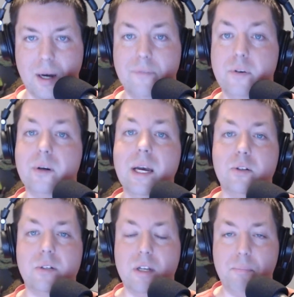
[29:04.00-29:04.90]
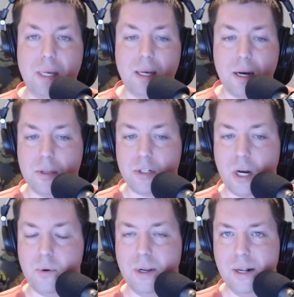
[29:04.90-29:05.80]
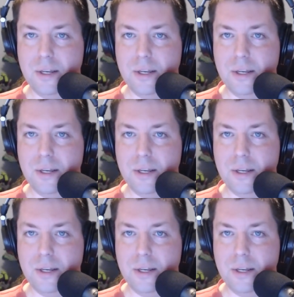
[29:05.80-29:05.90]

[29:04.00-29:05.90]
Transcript: If you're interested in being on the show,